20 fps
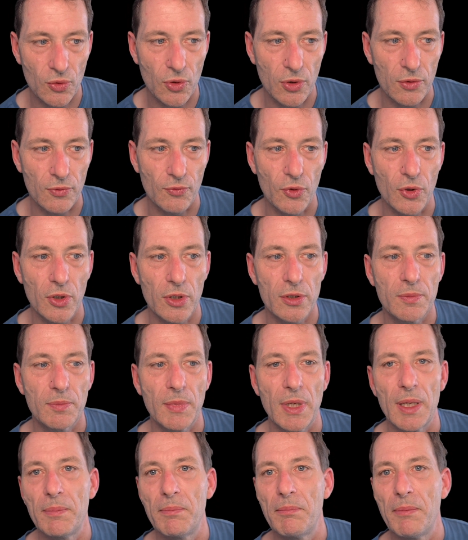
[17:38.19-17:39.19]
convert
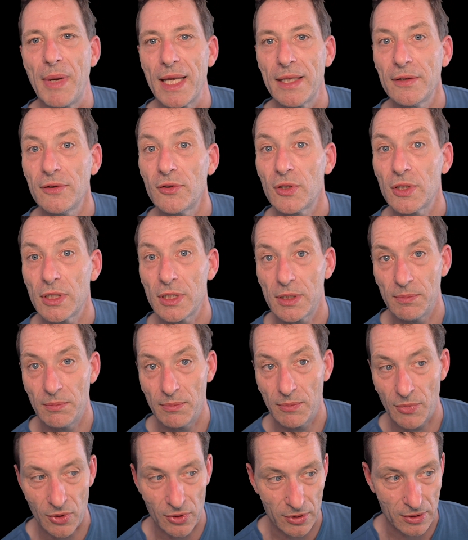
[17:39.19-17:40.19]
my mental
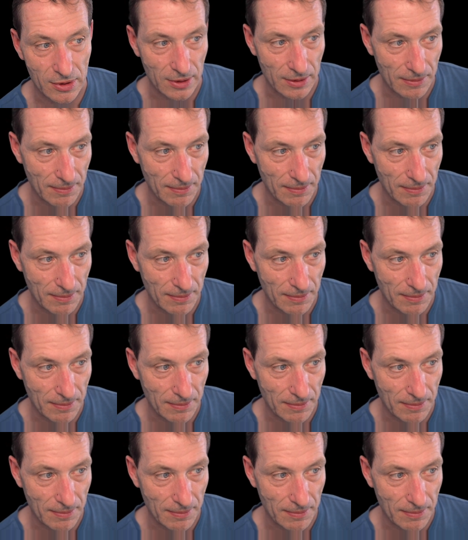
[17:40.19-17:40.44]
model?